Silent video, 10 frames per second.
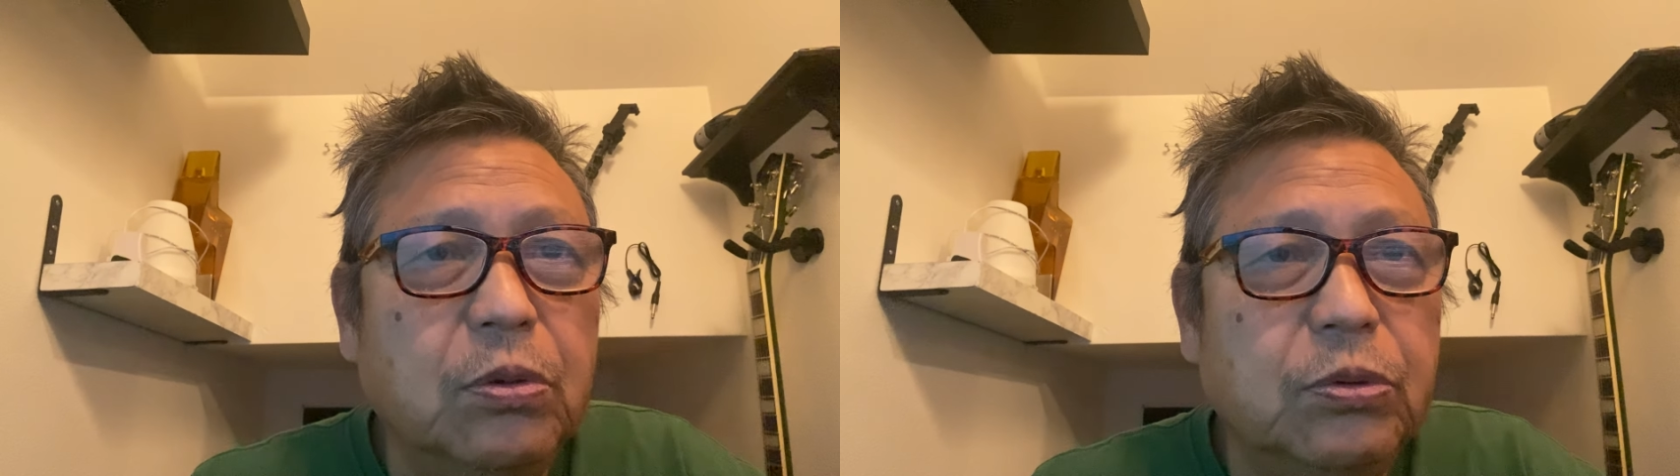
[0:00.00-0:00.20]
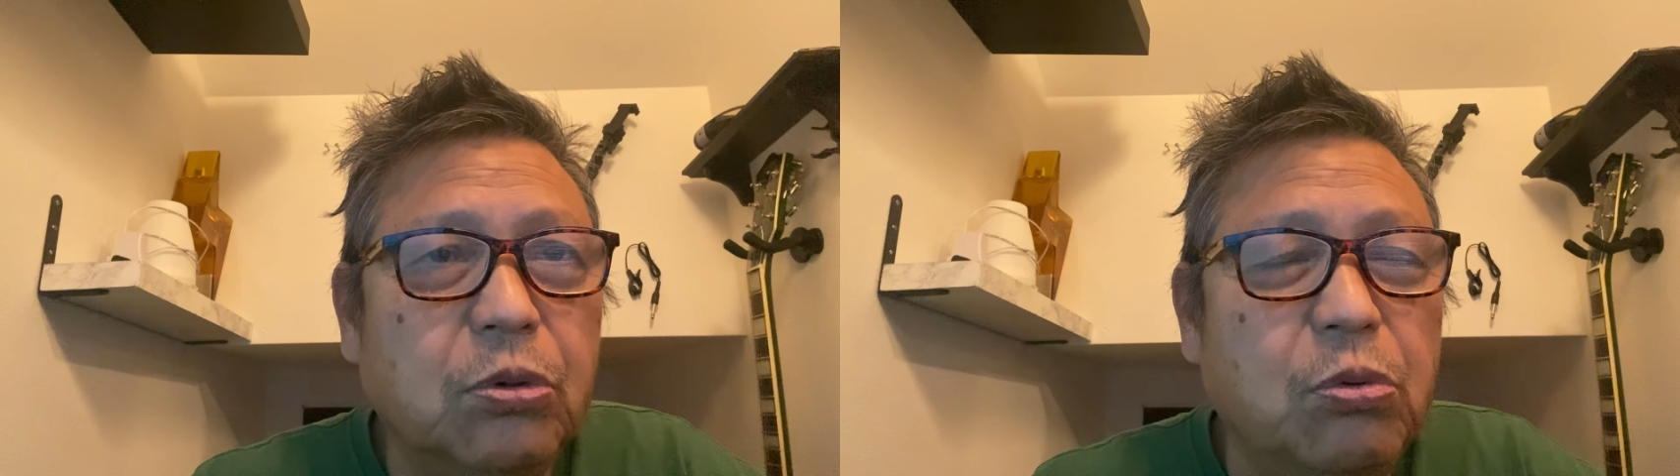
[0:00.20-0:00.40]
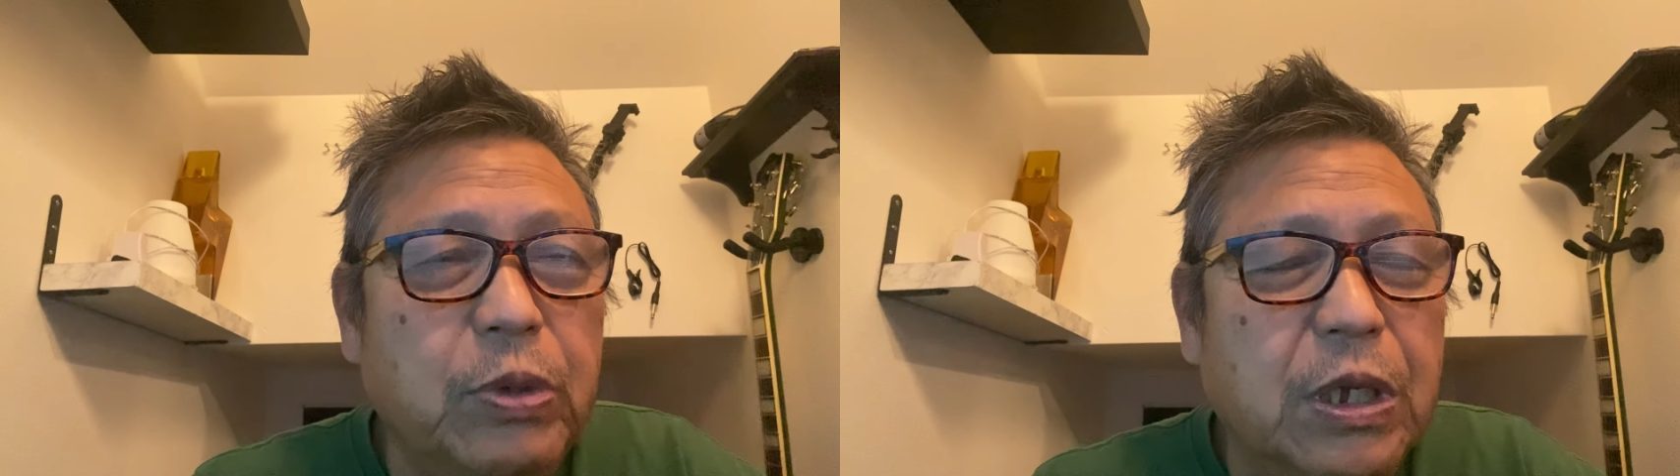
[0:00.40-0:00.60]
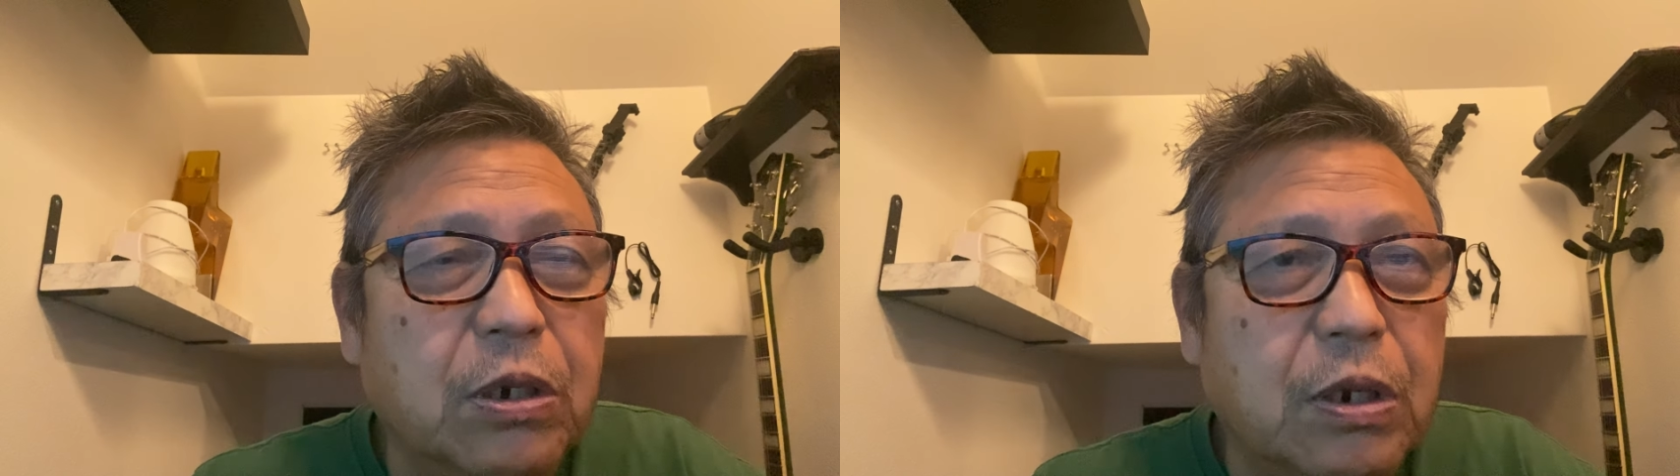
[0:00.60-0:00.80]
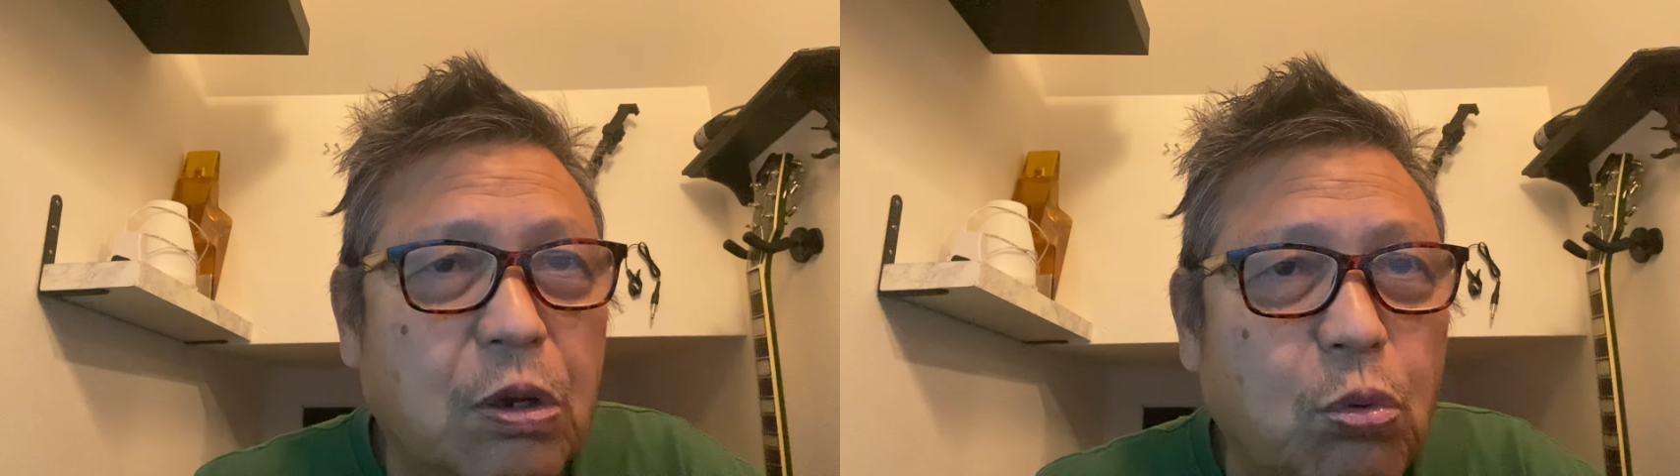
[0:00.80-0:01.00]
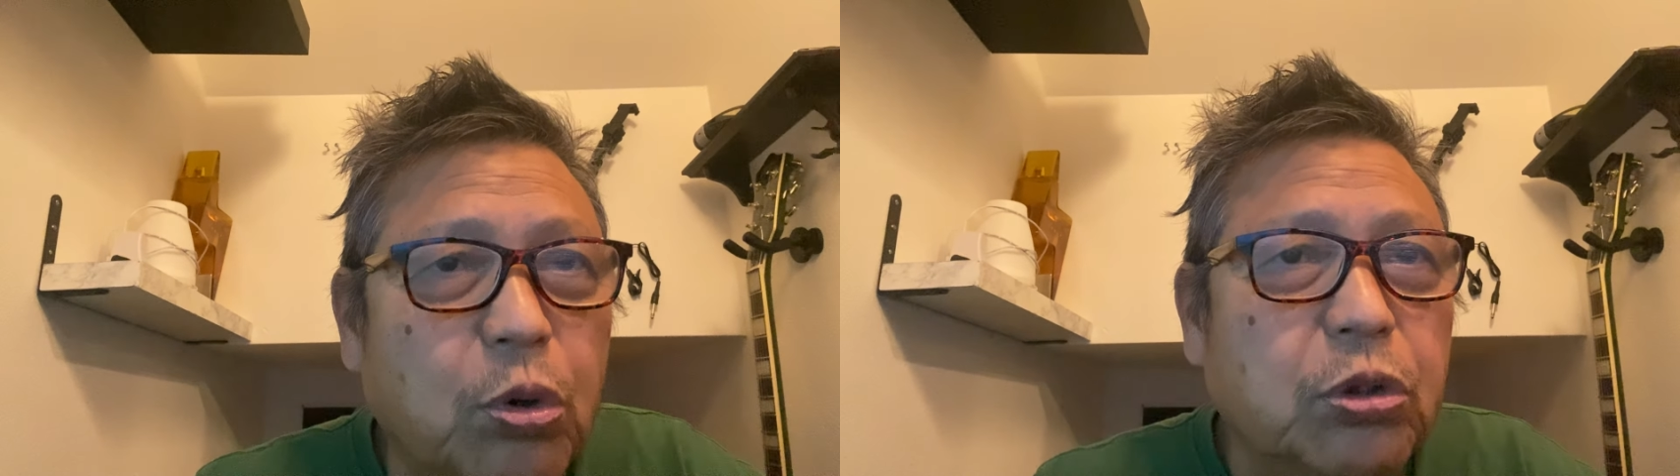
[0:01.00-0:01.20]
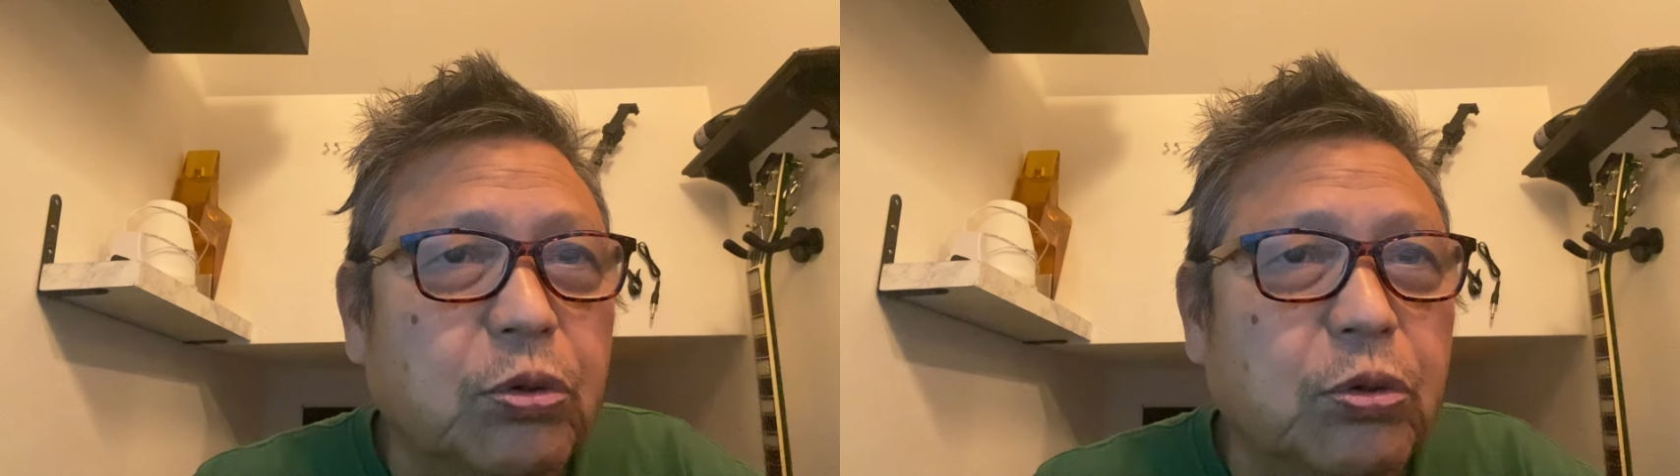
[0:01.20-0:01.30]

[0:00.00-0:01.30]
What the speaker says: so we could work